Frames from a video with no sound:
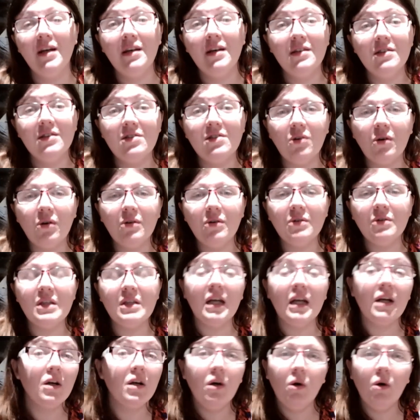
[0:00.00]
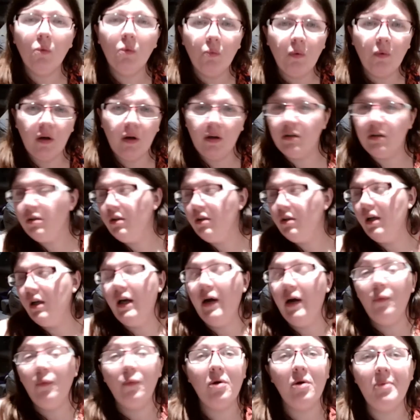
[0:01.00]
So I was like, well,
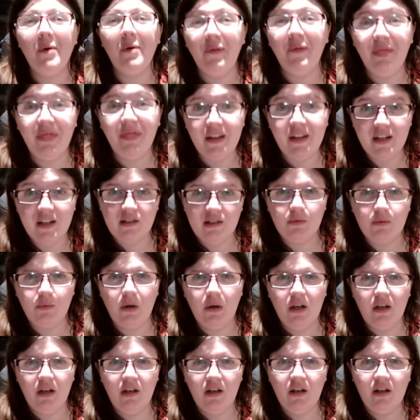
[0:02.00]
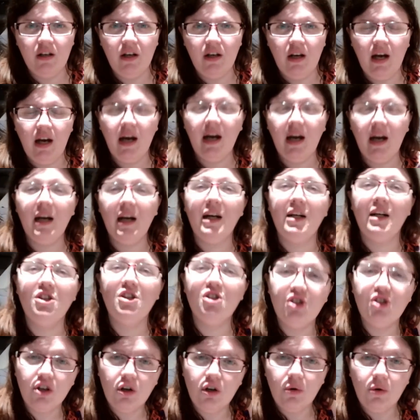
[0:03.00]
what about this one? And I
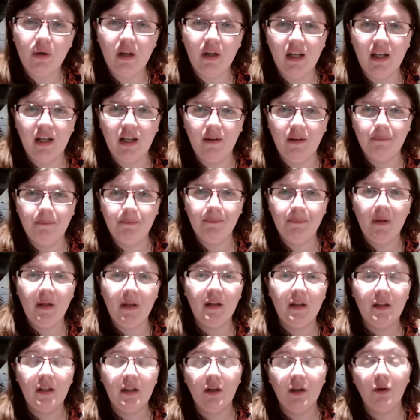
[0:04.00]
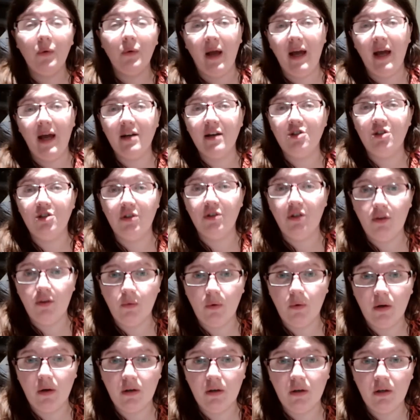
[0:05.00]
showed him the Oak Ashen
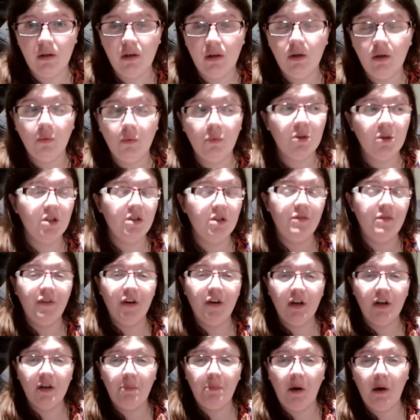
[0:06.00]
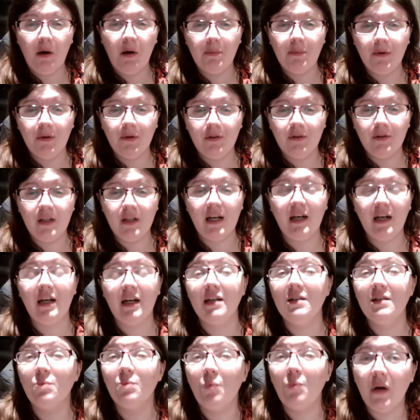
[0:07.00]
Thorn, which is a very popular deck.
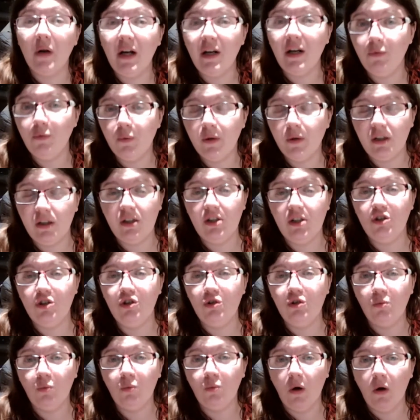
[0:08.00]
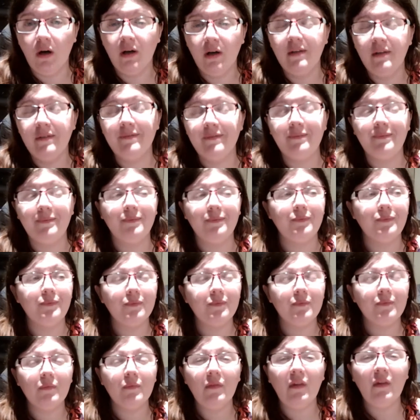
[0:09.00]
It's one I really do want.
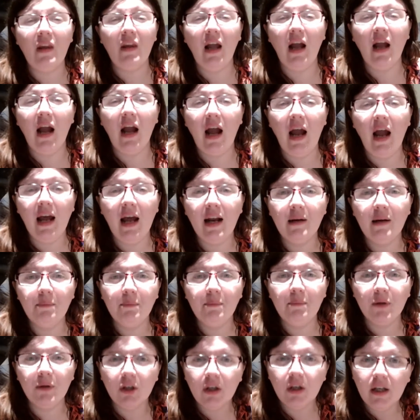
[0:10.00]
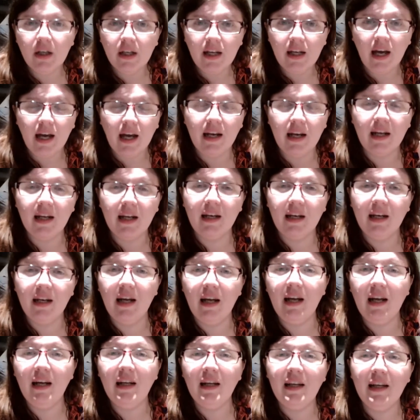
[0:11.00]
And I'm looking at it,
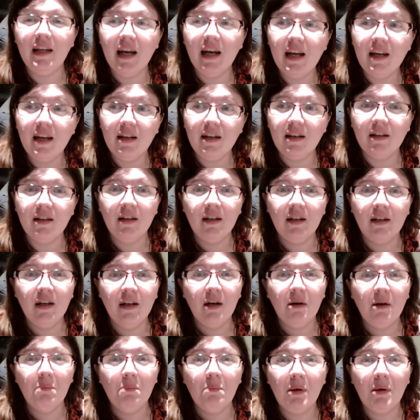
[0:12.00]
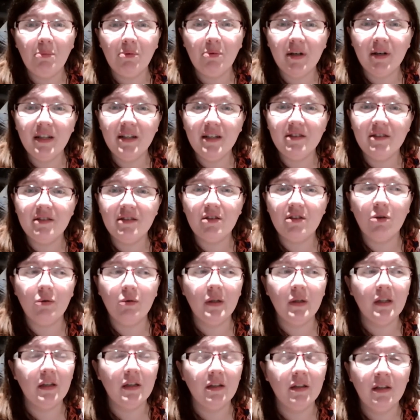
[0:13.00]
and again, my brain is
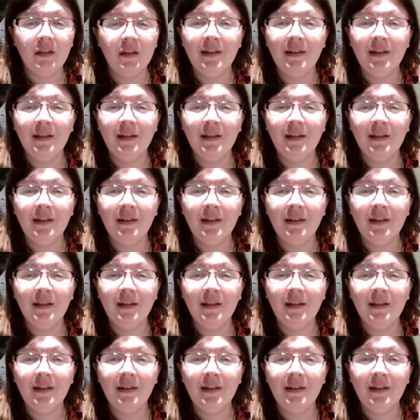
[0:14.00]
going,